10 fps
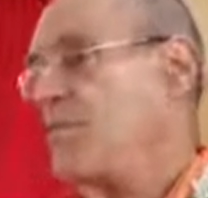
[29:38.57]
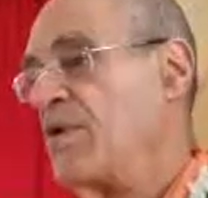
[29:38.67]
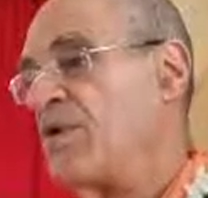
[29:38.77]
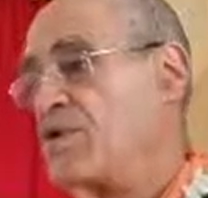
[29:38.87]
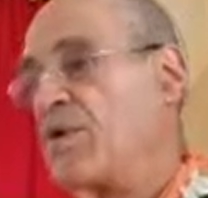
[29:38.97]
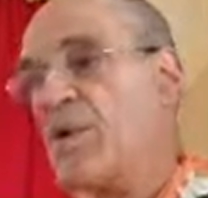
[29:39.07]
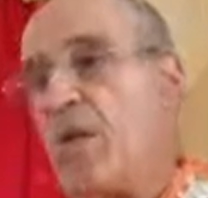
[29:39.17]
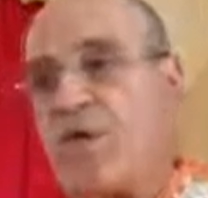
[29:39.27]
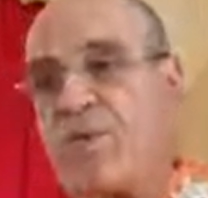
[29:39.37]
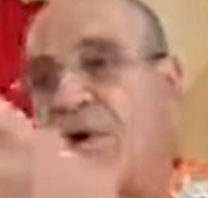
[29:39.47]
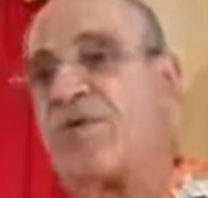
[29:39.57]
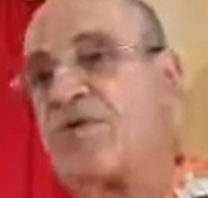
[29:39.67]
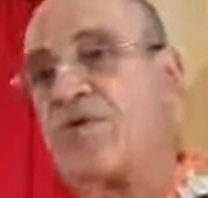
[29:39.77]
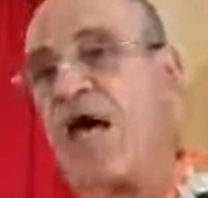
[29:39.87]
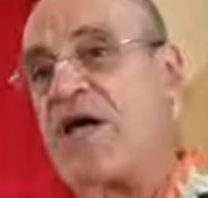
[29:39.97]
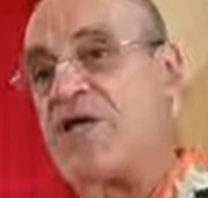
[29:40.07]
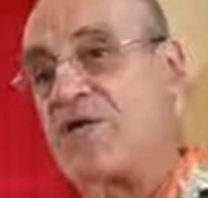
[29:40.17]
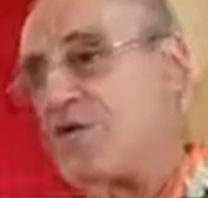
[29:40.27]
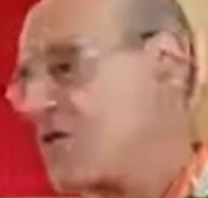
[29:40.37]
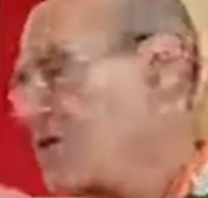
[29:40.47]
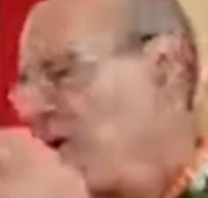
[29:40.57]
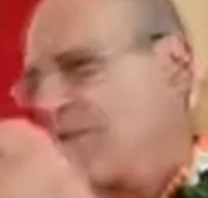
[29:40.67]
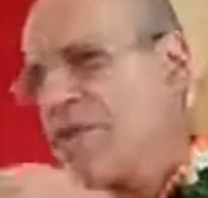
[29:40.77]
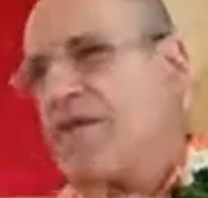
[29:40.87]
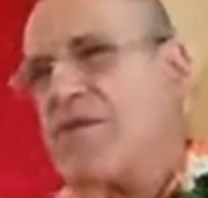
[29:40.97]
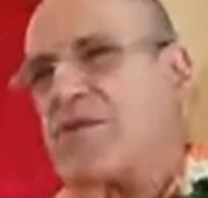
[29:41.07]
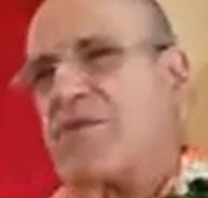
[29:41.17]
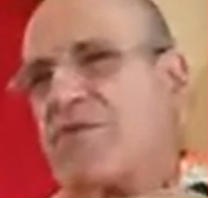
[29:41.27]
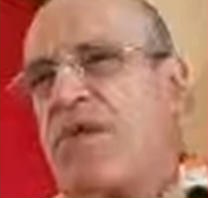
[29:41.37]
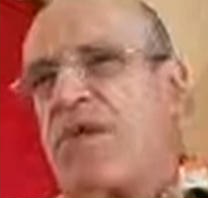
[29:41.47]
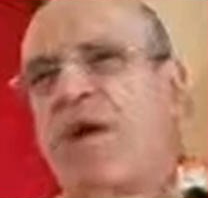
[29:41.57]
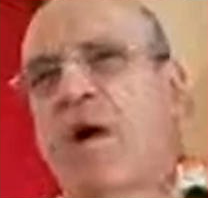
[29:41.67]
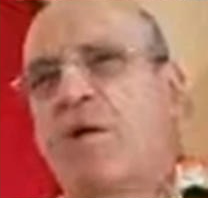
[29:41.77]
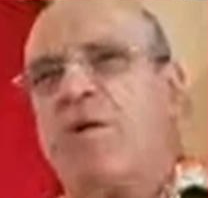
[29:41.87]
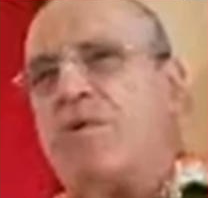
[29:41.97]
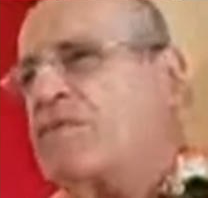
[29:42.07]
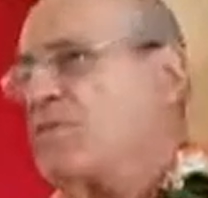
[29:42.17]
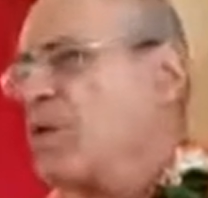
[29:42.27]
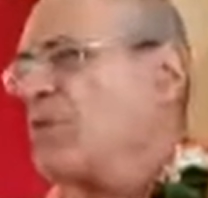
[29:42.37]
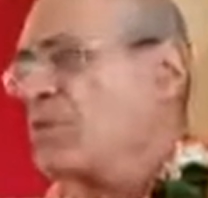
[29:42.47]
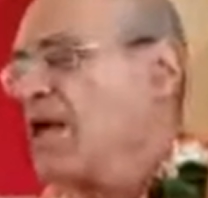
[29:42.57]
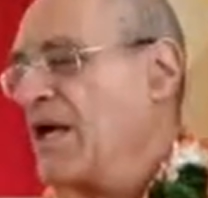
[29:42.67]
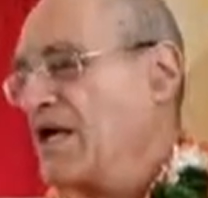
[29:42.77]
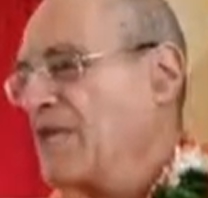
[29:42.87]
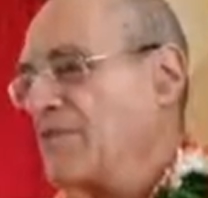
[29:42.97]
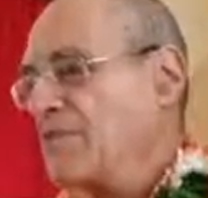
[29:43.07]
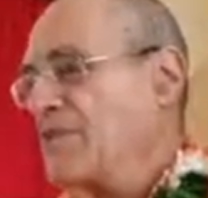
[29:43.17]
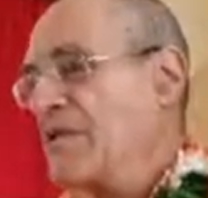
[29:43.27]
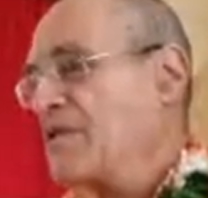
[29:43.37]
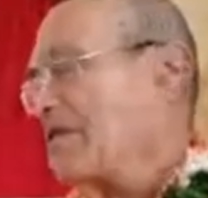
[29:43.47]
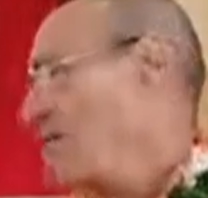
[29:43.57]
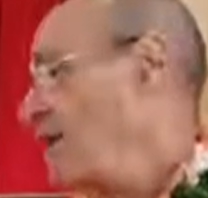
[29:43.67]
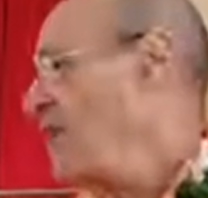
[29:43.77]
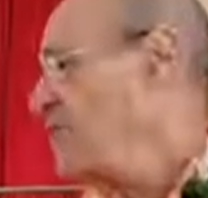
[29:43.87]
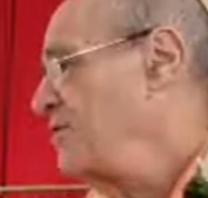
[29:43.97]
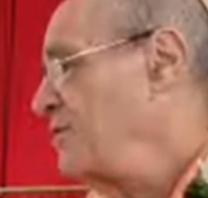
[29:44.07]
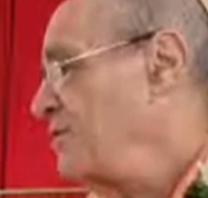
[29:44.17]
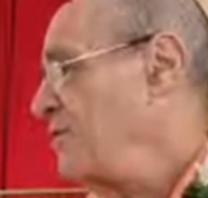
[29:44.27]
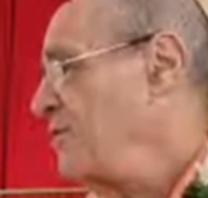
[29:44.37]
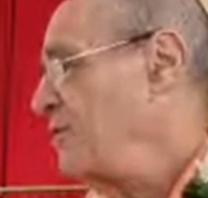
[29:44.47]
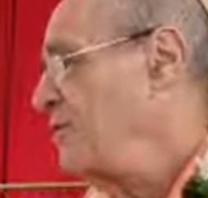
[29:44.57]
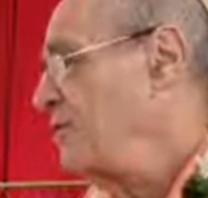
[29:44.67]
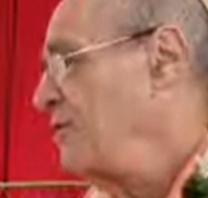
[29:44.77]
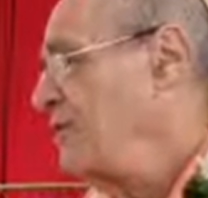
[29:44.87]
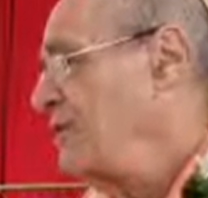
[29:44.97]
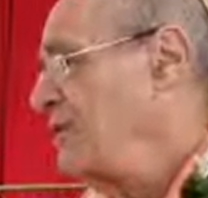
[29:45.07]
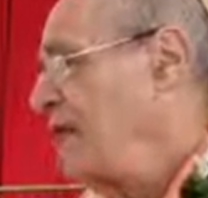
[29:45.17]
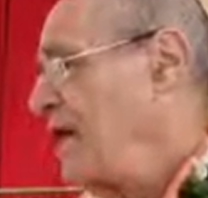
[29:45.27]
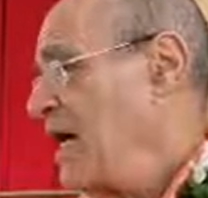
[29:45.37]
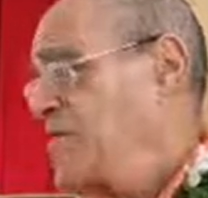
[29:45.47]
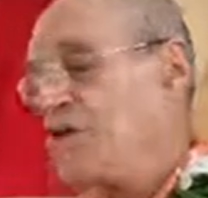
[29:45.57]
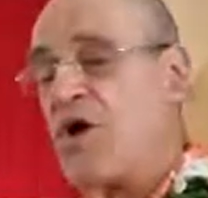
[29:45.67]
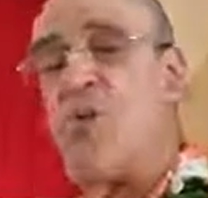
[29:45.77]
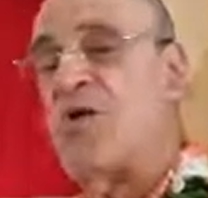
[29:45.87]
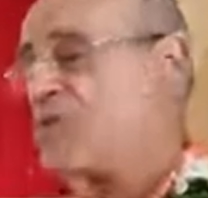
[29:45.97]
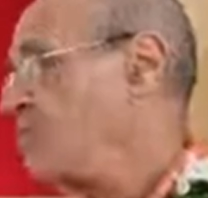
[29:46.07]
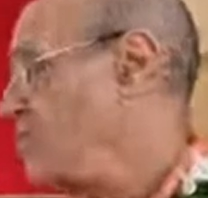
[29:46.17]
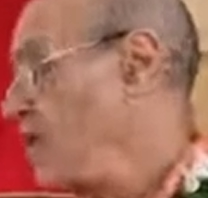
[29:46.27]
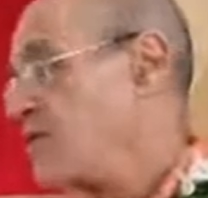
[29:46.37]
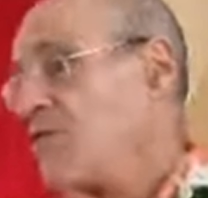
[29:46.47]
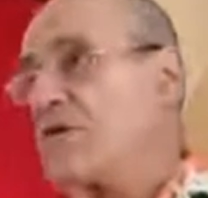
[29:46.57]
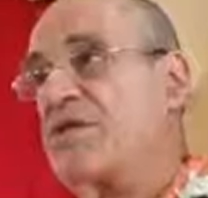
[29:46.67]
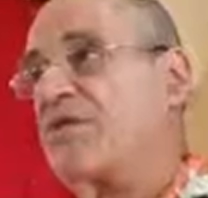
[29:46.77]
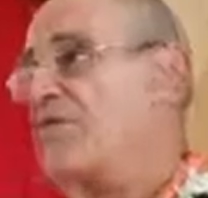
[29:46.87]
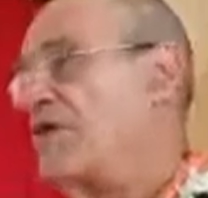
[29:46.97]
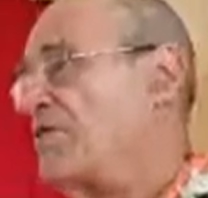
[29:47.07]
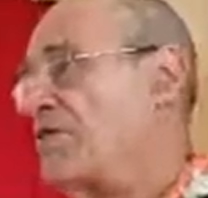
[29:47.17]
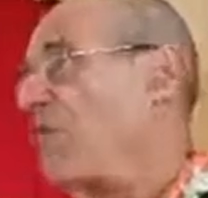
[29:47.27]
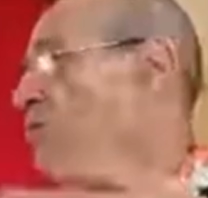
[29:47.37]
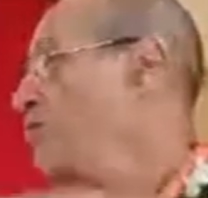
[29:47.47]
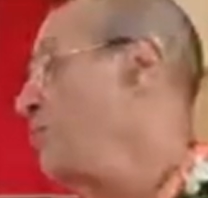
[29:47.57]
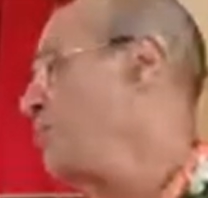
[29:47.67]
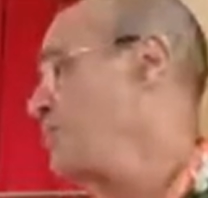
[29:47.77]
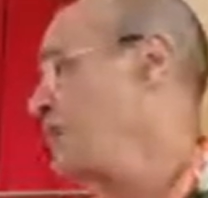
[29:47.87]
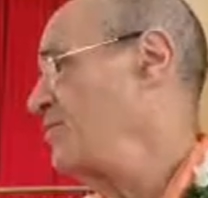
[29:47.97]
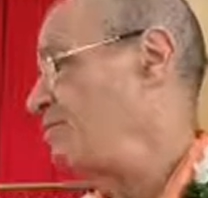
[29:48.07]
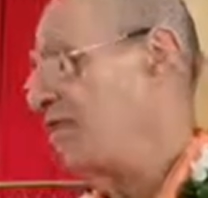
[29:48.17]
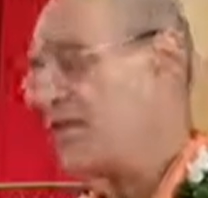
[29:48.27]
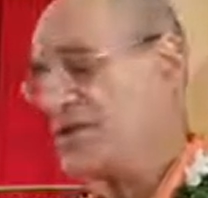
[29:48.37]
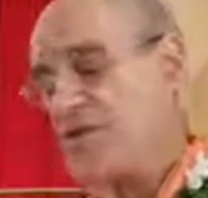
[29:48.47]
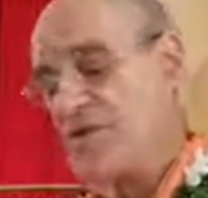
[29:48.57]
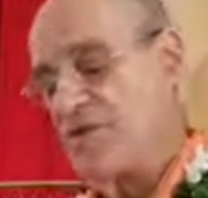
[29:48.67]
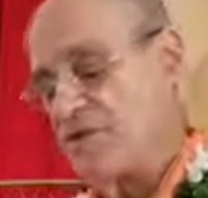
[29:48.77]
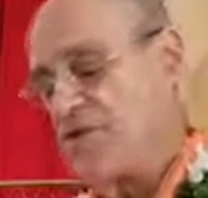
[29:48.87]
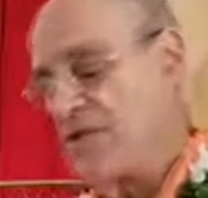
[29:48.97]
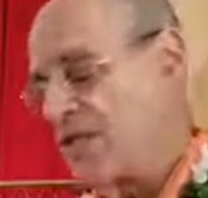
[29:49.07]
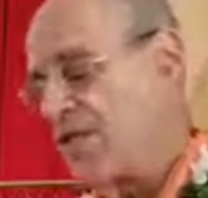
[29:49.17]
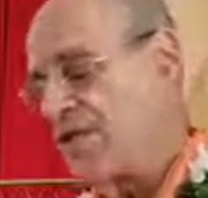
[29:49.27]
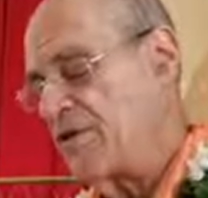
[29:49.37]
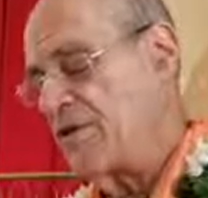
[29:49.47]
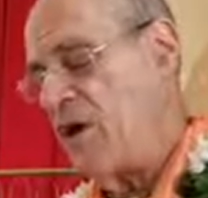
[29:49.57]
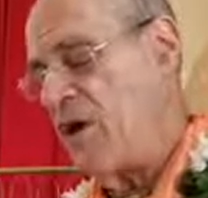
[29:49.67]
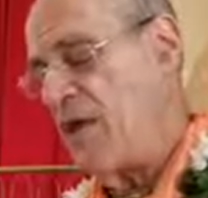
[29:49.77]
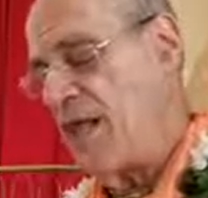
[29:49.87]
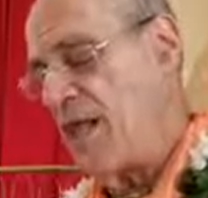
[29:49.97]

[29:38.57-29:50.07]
because there were no other boats around, so Krishna made believe he was a really old boatman, 90 years old. And so the gopis were trying to cross. They found this old boatman who was actually Krishna, and they didn't know.